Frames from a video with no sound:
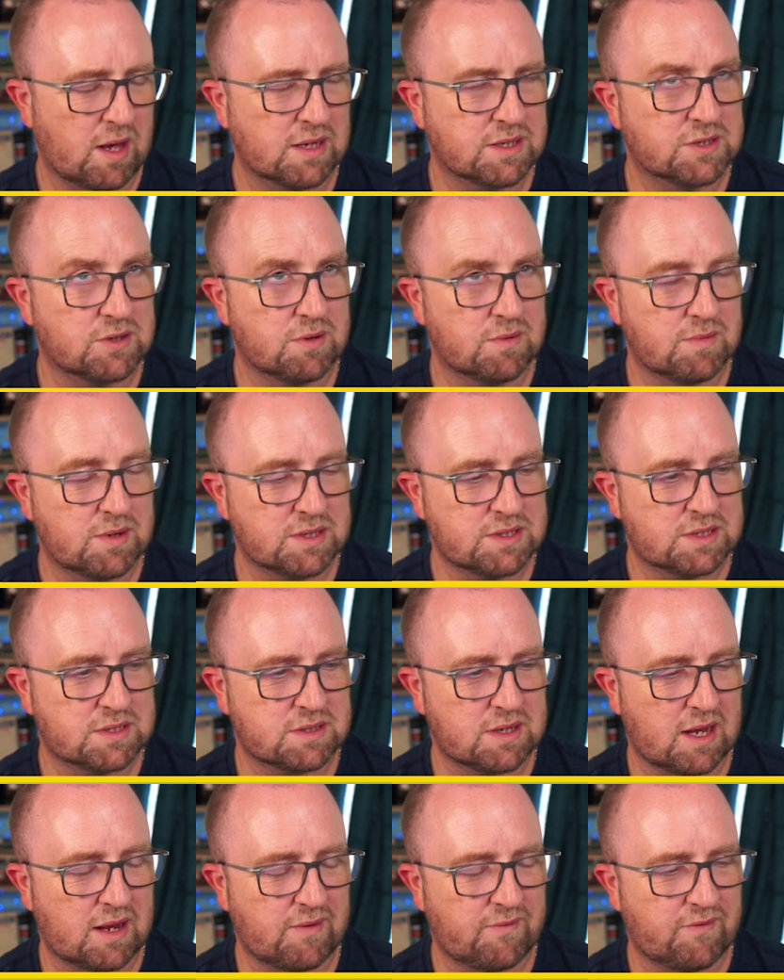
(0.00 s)
Okay, so it
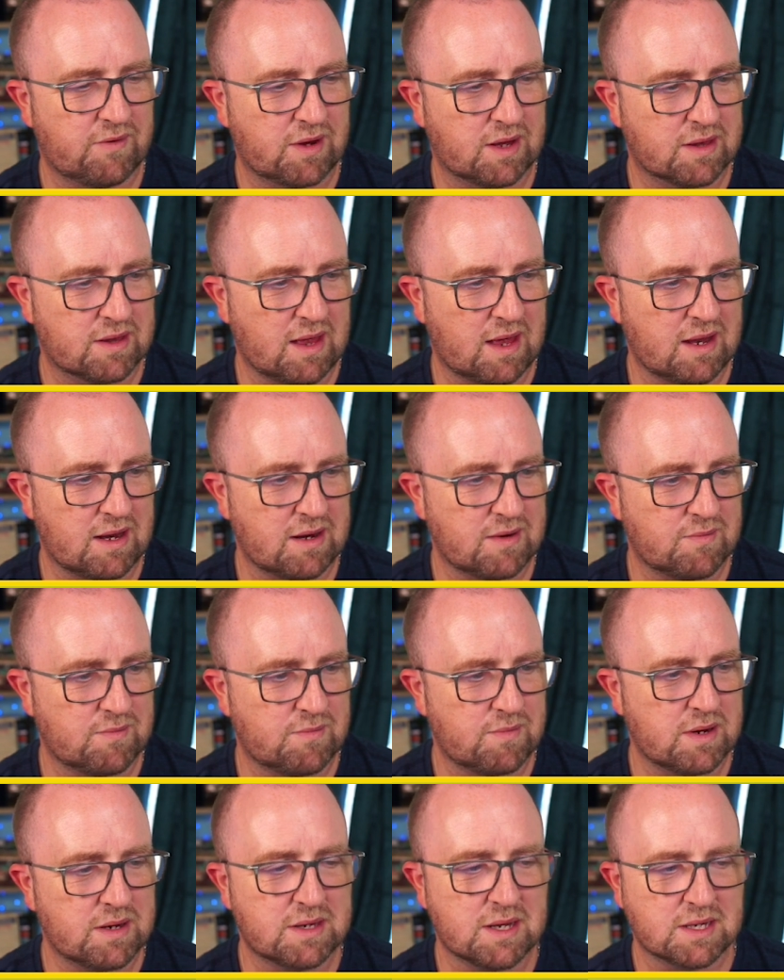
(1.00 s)
must, I forget that.
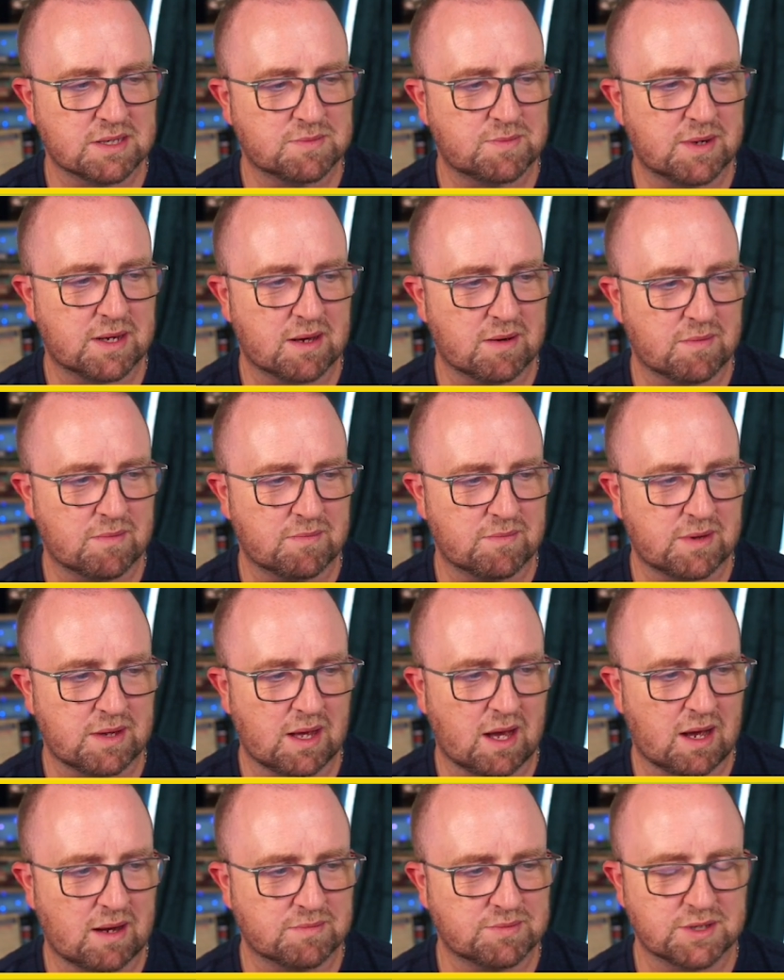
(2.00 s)
It does become
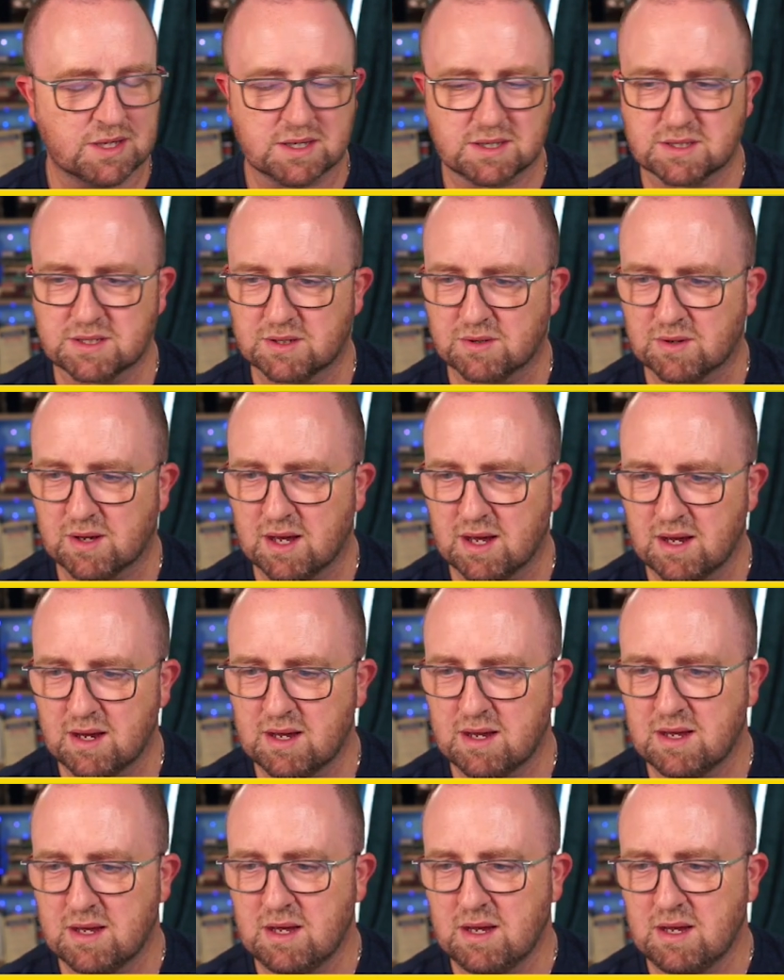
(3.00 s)
the object. Okay.